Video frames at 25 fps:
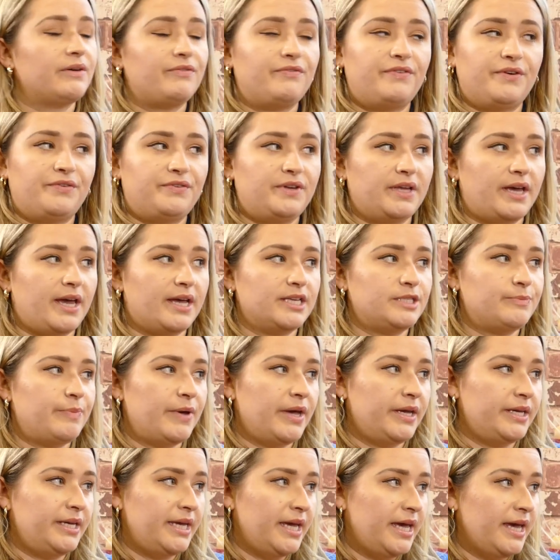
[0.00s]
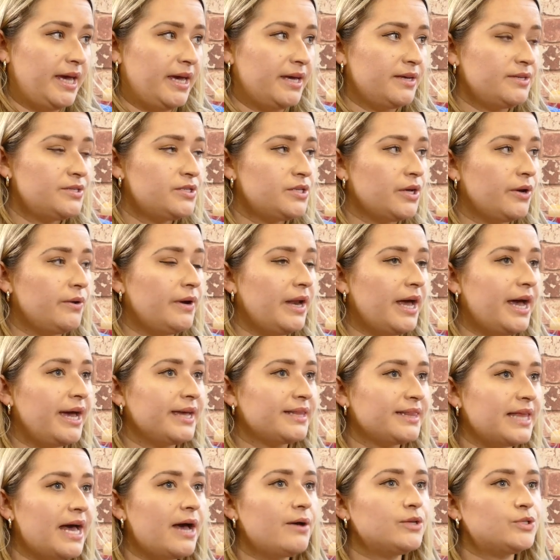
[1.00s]
have 50 guests per year, so
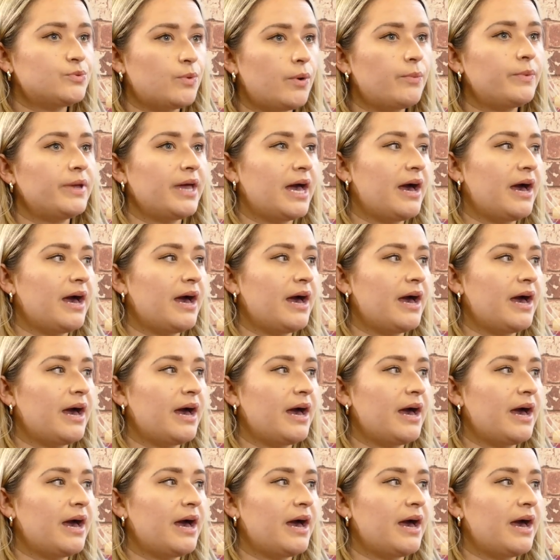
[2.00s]
like that's what we